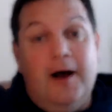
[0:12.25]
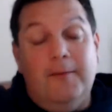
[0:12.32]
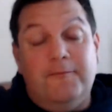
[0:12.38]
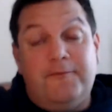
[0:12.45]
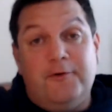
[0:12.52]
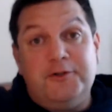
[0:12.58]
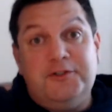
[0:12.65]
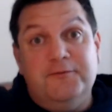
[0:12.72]

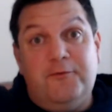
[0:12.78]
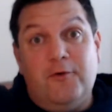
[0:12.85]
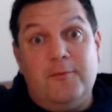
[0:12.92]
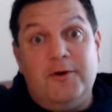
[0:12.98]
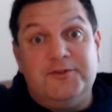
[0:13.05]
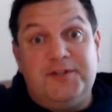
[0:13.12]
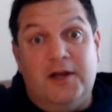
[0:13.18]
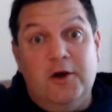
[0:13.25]
First and
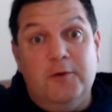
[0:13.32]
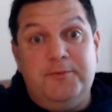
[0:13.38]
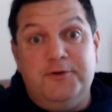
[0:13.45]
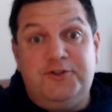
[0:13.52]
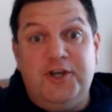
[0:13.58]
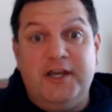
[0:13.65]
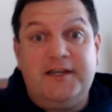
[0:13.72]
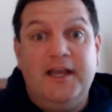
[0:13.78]
foremost, I hope you
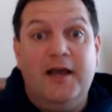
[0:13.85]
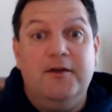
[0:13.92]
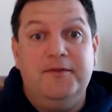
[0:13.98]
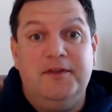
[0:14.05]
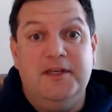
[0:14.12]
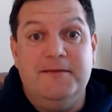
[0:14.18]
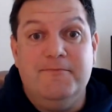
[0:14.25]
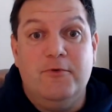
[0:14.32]
check out
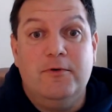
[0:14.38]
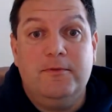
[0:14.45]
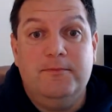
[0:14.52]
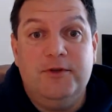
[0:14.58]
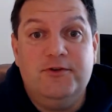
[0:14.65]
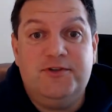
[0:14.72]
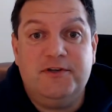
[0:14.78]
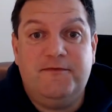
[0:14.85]
the
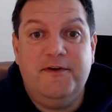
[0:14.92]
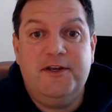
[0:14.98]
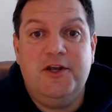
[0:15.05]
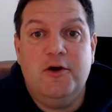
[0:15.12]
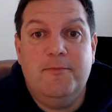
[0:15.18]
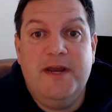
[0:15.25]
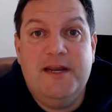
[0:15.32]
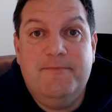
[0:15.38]
music
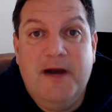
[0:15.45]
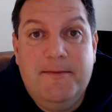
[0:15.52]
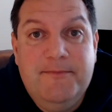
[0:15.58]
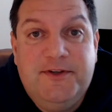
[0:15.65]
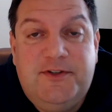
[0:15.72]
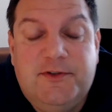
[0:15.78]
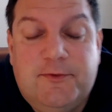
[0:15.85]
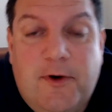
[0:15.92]
video made by
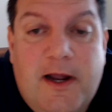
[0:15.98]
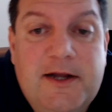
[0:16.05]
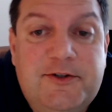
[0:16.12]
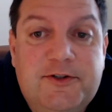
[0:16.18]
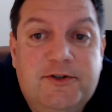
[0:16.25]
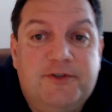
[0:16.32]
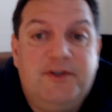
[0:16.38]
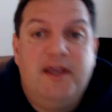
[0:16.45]
Mrs.
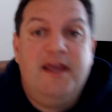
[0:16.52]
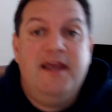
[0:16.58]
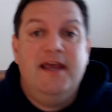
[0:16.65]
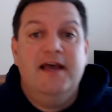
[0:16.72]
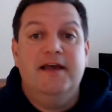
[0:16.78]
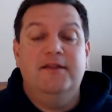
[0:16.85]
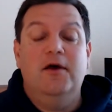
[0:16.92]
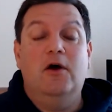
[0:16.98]
Rogers
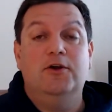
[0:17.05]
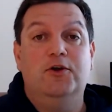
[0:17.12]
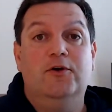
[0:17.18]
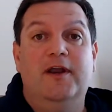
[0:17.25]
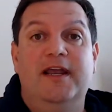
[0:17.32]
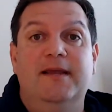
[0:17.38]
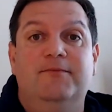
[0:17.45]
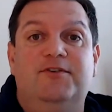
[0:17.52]
and
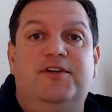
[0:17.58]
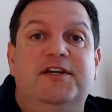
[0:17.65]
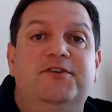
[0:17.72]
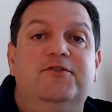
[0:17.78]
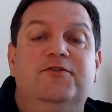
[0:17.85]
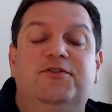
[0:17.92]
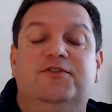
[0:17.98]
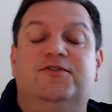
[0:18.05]
your Ames
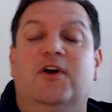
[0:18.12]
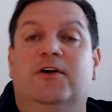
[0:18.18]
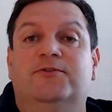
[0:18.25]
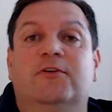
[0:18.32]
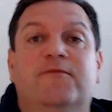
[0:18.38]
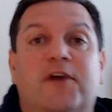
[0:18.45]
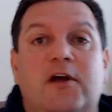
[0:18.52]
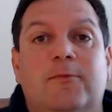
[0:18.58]
teachers. It's
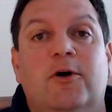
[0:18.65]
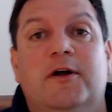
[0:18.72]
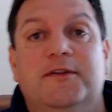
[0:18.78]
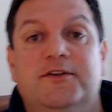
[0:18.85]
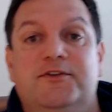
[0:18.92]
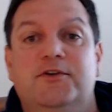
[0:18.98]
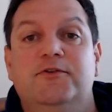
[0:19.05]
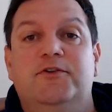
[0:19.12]
also available on
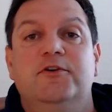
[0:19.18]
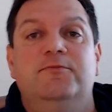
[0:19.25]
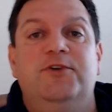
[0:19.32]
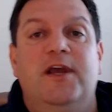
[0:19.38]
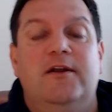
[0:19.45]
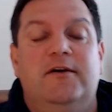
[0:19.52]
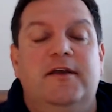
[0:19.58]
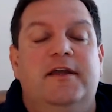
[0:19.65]
this YouTube
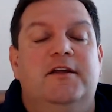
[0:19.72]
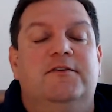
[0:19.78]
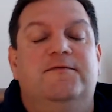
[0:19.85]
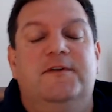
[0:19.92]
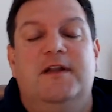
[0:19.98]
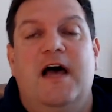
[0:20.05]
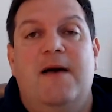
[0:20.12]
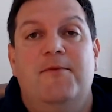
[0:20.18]
channel. It is
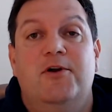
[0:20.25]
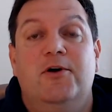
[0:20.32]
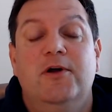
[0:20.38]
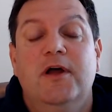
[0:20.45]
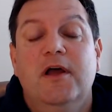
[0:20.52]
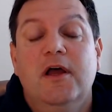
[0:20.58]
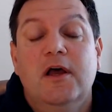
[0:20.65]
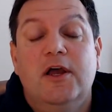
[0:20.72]
phenomenal.
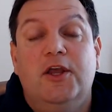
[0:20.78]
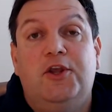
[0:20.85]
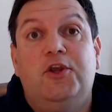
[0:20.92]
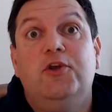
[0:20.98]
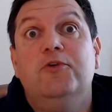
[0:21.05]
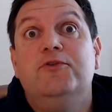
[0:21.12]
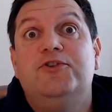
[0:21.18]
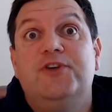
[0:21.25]
A
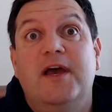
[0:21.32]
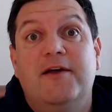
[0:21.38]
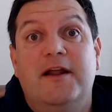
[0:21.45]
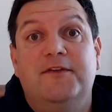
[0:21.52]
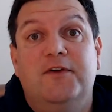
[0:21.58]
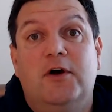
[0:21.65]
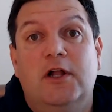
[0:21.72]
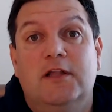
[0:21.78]
huge shout
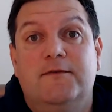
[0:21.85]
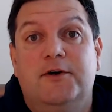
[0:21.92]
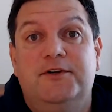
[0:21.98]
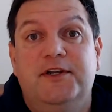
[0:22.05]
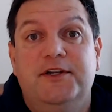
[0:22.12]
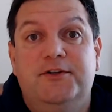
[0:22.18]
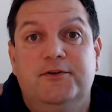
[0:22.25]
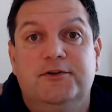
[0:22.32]
out to all of our
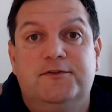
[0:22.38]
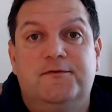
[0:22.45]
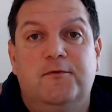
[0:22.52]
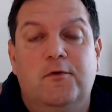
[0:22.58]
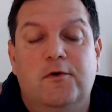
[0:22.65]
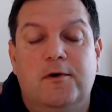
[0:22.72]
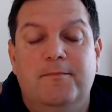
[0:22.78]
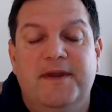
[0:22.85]
teachers
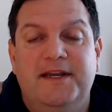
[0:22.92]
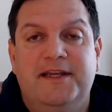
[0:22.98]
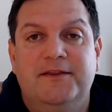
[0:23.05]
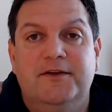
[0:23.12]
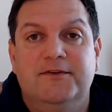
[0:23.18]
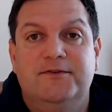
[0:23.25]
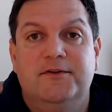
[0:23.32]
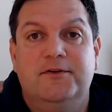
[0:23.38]
for making
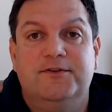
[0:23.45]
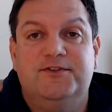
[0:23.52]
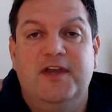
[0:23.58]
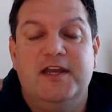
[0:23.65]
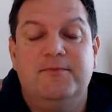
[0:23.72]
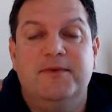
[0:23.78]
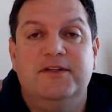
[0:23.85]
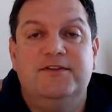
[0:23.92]
those little
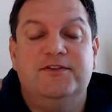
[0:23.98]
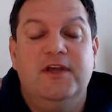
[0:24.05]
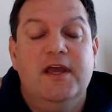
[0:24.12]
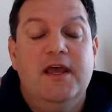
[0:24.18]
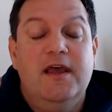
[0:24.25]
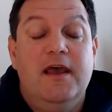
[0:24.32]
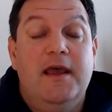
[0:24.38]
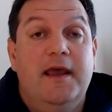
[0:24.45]
segments.
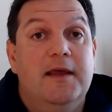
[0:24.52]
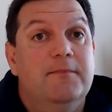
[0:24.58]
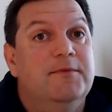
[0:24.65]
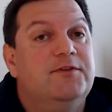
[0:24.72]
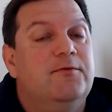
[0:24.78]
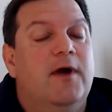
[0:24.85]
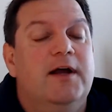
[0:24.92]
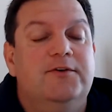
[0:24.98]
And
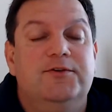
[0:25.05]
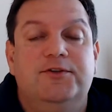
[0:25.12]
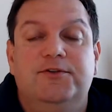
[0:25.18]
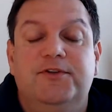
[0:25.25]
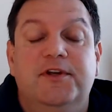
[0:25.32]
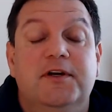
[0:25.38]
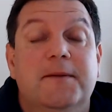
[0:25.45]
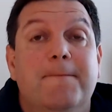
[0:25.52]
Miss Rogers, you
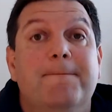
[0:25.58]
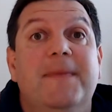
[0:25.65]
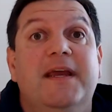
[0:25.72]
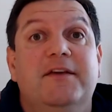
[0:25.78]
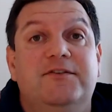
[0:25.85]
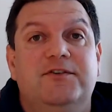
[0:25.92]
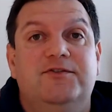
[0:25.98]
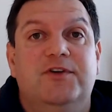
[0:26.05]
did an
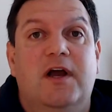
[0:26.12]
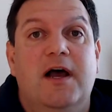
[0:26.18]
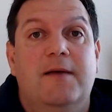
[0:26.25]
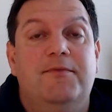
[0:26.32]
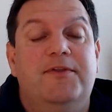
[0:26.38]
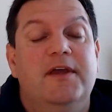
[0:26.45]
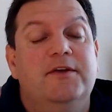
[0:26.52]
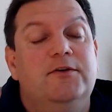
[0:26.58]
amazing
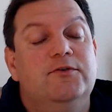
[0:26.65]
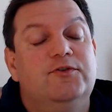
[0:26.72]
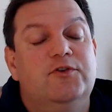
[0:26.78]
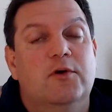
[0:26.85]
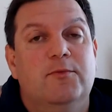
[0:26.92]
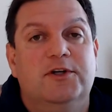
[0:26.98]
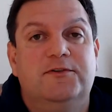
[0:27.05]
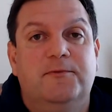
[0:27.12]
job. Thank you
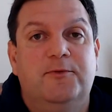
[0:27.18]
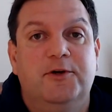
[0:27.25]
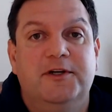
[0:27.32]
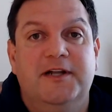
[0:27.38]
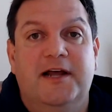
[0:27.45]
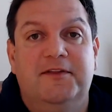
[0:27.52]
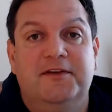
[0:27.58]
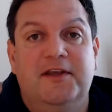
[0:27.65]
so much for putting
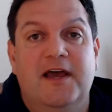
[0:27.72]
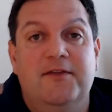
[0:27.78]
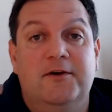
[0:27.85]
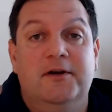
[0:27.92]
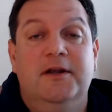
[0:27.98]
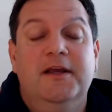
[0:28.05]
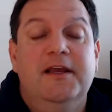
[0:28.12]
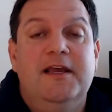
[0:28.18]
that
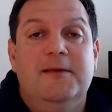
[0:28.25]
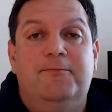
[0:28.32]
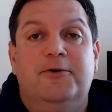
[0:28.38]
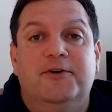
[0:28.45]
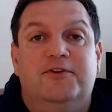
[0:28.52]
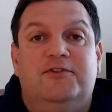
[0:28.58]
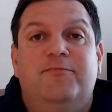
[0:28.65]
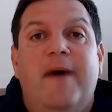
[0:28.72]
together. It
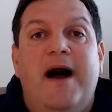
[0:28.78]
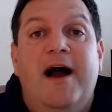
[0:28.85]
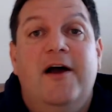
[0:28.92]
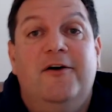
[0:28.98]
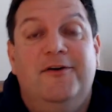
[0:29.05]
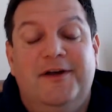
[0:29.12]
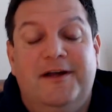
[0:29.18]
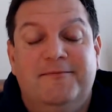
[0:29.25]
put a
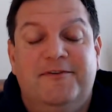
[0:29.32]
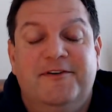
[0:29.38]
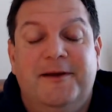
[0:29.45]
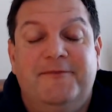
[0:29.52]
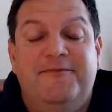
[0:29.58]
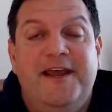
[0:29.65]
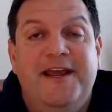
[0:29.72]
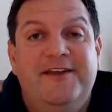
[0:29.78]
smile on my
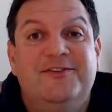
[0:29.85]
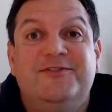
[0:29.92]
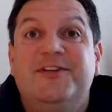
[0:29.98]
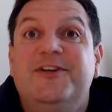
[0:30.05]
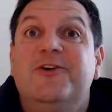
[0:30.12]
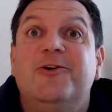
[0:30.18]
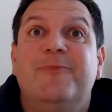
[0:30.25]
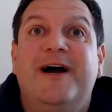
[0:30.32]
face, a
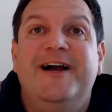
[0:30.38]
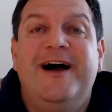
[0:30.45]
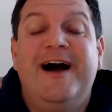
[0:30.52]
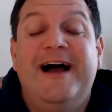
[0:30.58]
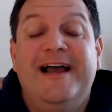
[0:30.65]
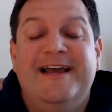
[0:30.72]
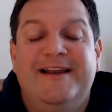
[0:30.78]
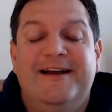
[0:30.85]
tear in my
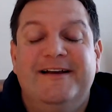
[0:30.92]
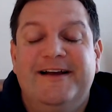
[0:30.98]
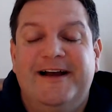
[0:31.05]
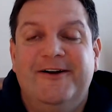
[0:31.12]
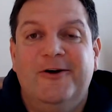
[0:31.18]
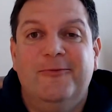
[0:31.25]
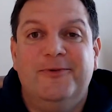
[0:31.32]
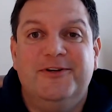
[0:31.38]
eye, and
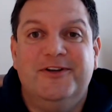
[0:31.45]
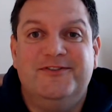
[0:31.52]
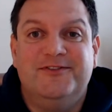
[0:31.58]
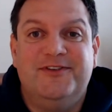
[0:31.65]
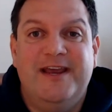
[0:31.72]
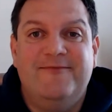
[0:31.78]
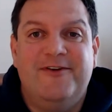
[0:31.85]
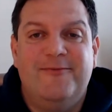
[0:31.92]
I hope it does the
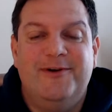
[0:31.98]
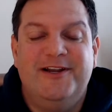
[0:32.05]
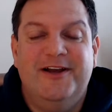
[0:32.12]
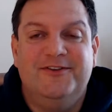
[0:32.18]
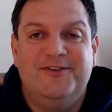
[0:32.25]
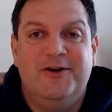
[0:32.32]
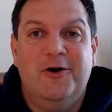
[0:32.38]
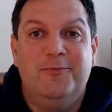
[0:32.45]
same for everybody
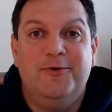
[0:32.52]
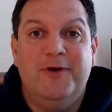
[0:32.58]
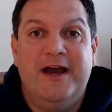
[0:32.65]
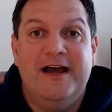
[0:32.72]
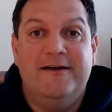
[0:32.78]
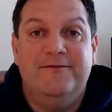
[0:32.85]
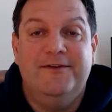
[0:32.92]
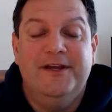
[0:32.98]
else. I hope you
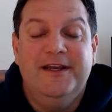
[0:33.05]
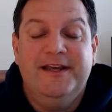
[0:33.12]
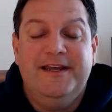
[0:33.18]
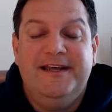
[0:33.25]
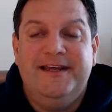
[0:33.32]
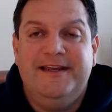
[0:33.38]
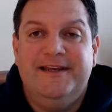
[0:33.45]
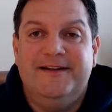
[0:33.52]
have
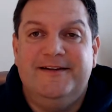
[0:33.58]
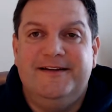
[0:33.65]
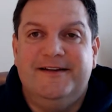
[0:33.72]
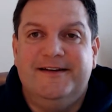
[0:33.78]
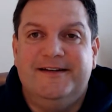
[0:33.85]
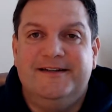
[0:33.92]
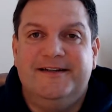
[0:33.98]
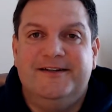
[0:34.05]

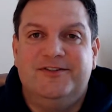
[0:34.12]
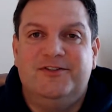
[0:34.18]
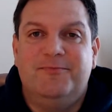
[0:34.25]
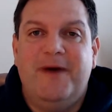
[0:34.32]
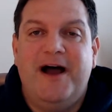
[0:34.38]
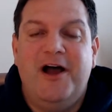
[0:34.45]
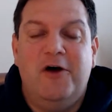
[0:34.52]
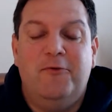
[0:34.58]
a
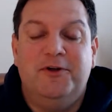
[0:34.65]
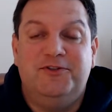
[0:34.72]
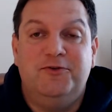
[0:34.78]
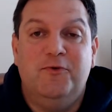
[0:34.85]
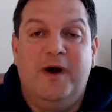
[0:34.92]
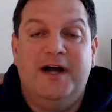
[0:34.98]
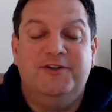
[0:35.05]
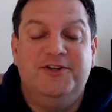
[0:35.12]
smile as
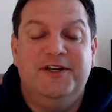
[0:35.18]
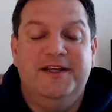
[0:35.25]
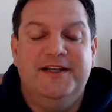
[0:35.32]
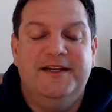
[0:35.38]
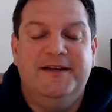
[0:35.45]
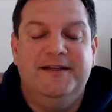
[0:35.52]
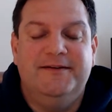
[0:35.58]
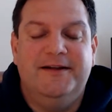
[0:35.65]
you watch it,
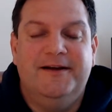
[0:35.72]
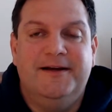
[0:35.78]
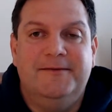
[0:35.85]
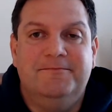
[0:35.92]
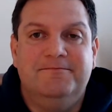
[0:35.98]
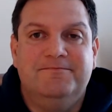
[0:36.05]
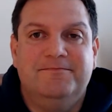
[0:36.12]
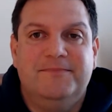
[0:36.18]
and it
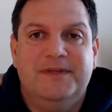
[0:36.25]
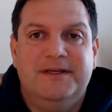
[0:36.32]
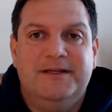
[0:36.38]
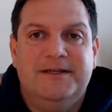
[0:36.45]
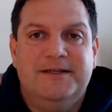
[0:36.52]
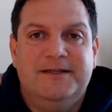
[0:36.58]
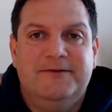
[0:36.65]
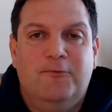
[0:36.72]

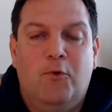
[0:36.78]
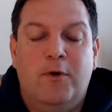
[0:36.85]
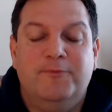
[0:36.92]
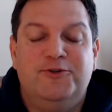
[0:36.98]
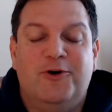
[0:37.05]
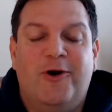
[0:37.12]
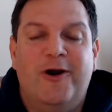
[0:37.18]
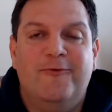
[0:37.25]

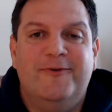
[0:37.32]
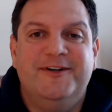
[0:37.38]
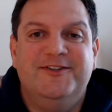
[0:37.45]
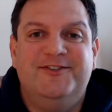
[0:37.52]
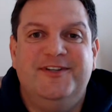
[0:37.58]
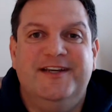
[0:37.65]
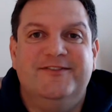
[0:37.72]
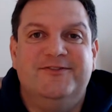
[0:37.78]
warms your heart when you
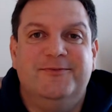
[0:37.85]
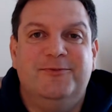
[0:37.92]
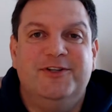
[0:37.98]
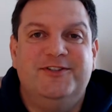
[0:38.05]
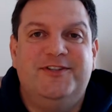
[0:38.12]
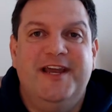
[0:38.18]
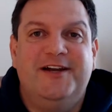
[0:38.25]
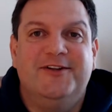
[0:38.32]
see it. So
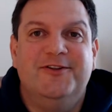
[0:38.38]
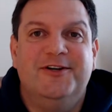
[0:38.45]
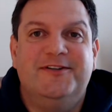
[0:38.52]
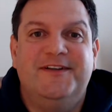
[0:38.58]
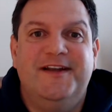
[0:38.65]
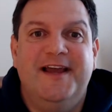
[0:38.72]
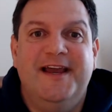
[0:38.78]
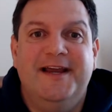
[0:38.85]
please take a look
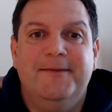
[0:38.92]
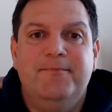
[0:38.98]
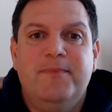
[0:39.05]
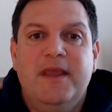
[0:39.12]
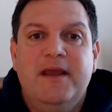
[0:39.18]
today.